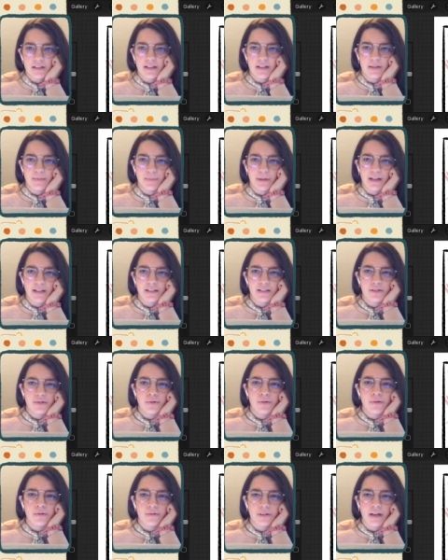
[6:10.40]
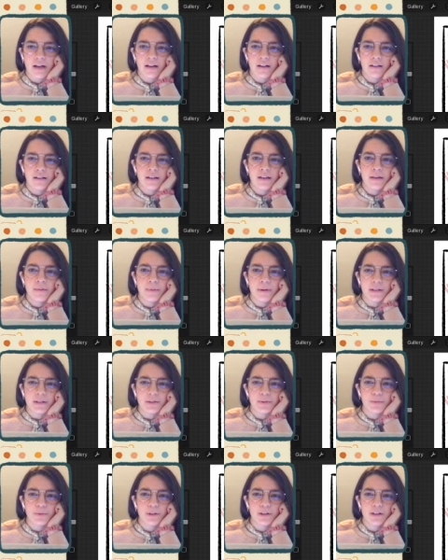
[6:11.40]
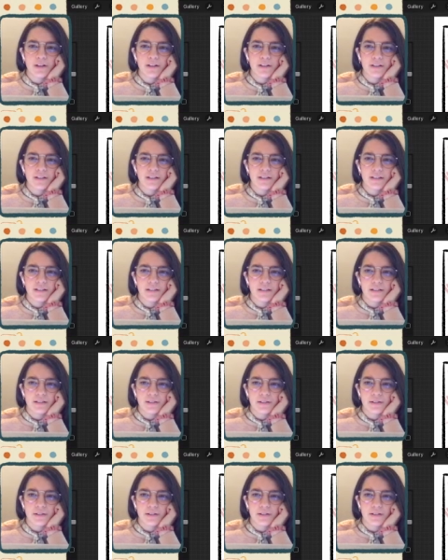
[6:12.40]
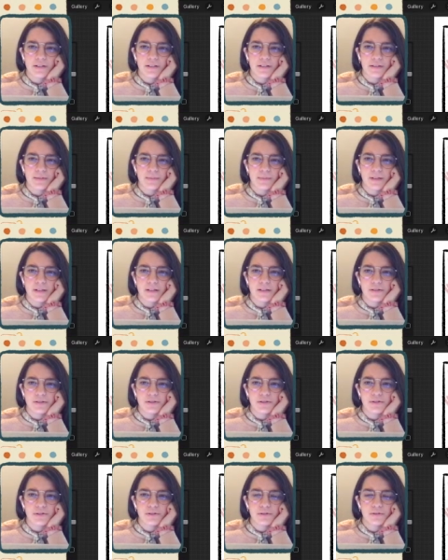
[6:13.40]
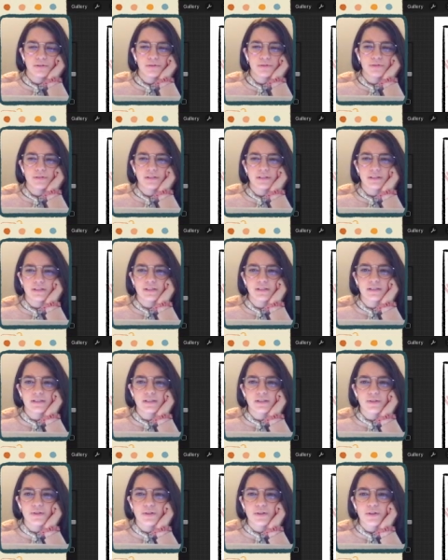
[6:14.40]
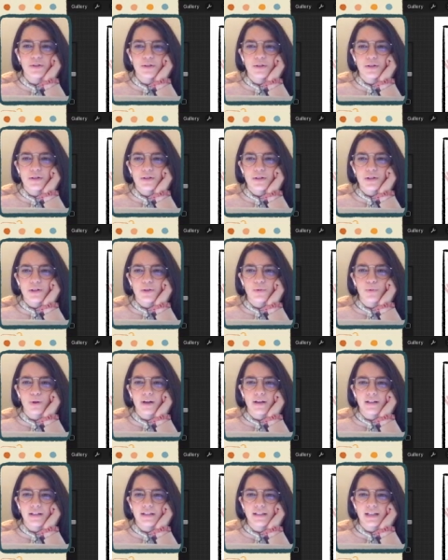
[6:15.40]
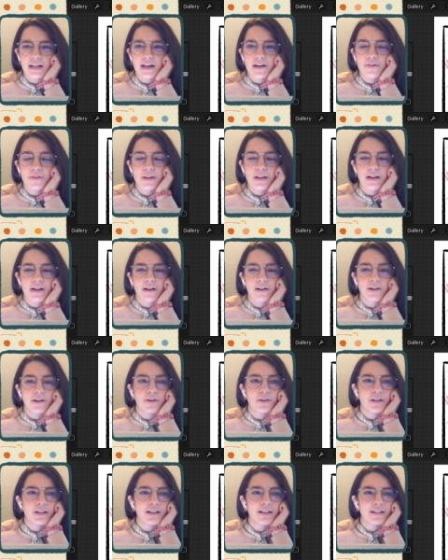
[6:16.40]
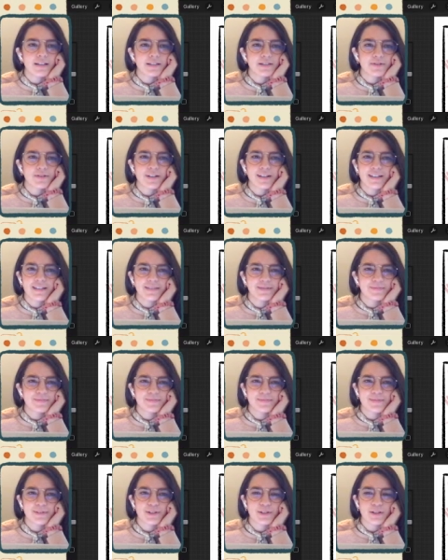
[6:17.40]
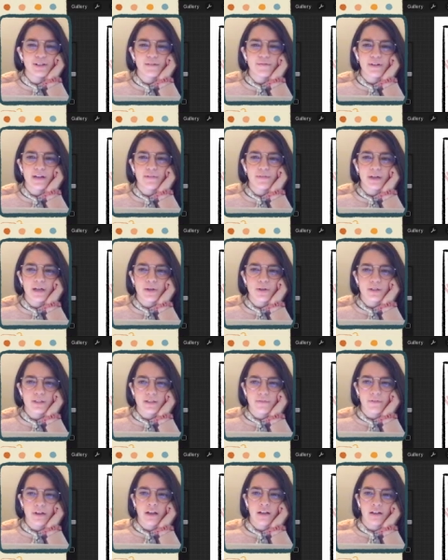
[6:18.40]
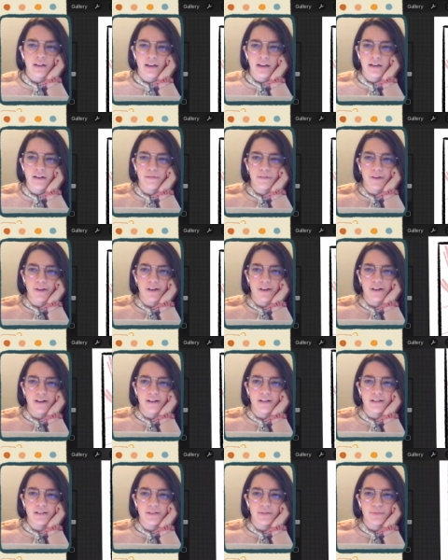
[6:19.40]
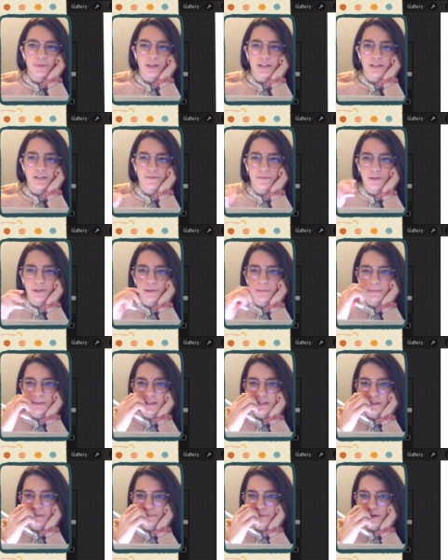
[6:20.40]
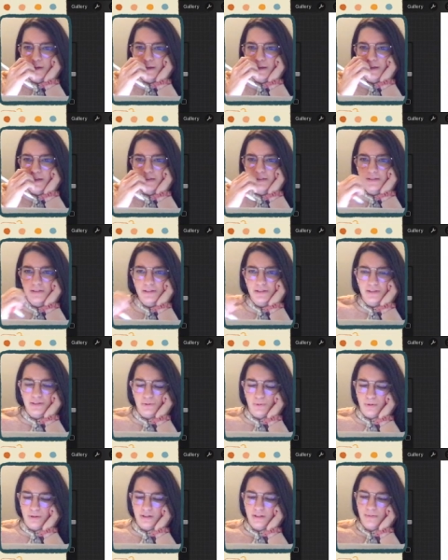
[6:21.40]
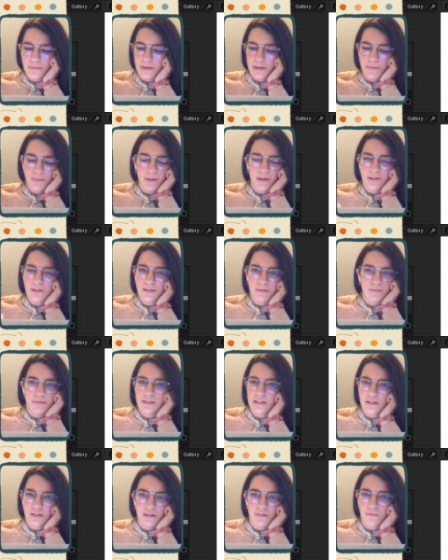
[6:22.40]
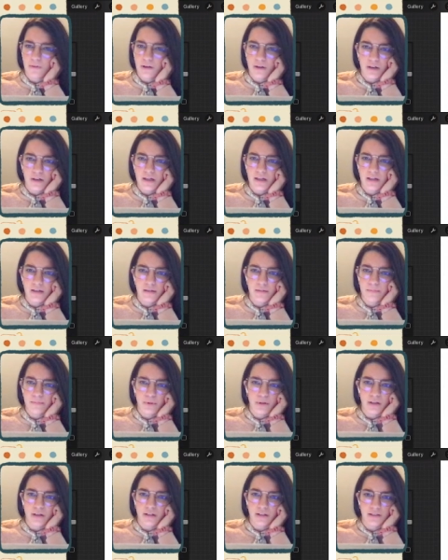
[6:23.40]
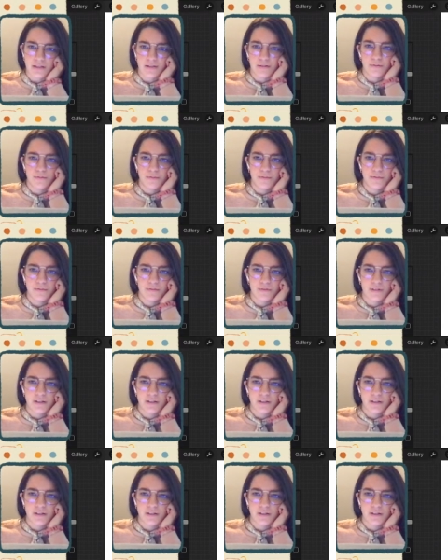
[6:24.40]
Yeah, back to reality, back to work. Andrew, is you're winding down there. Oh yeah, that's right. You're like 5 hours ahead of here. Watched the film, did some writing, sorted some emails. Sounds very productive.